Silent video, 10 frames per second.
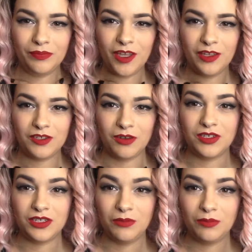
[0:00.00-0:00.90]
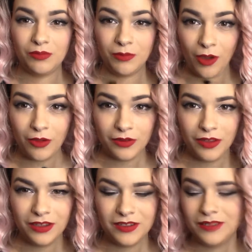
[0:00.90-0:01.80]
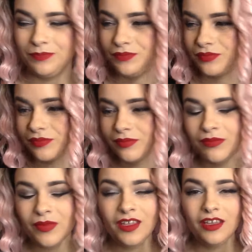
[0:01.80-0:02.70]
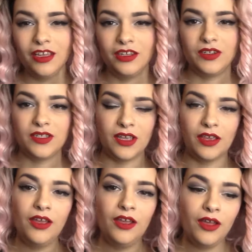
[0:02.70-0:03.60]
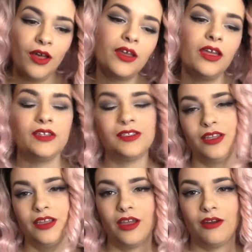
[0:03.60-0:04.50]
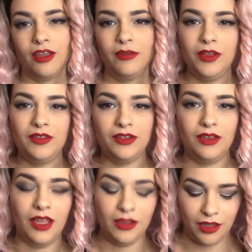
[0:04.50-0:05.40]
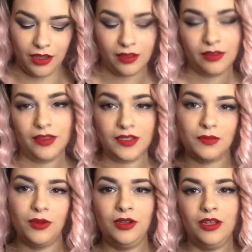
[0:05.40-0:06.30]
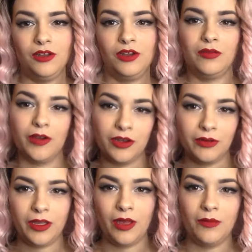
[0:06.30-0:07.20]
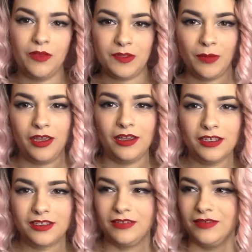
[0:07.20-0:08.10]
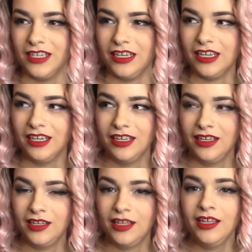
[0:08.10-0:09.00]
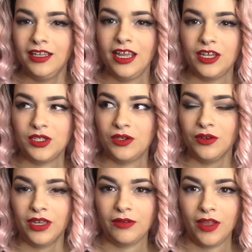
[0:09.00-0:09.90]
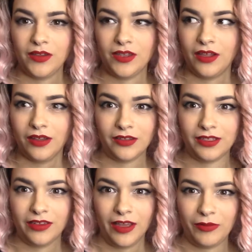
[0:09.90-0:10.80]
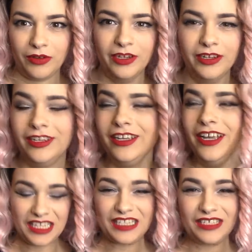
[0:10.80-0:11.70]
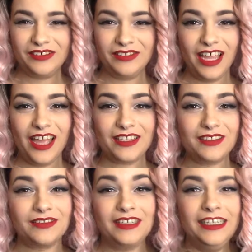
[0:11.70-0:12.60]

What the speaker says: stretchy collar things. And she's like, okay, so like I recommend that you get like this one, and then you can work your way up with the spikes. And I was like, yeah, sure, okay, well I'll take that one. So yeah, so